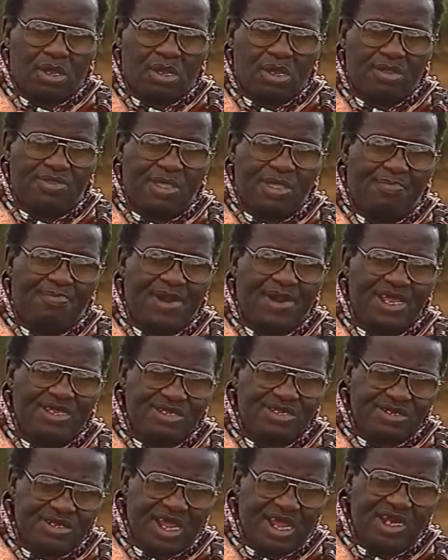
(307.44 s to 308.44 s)
The
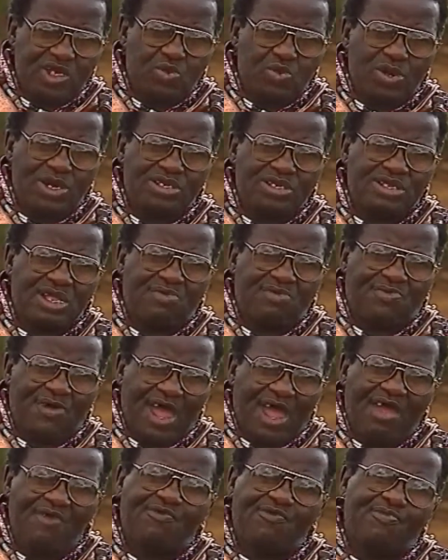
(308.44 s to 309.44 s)
president will
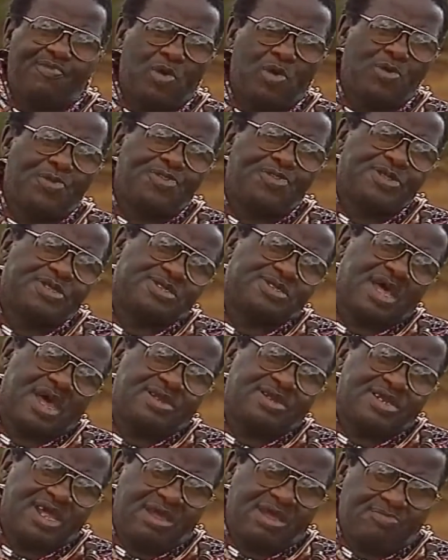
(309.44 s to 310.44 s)
survive both these
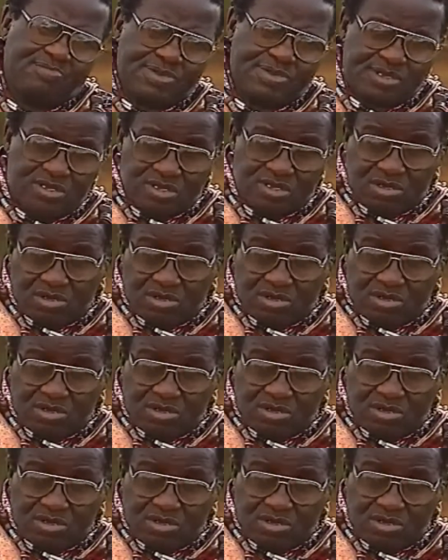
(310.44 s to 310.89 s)
attempts,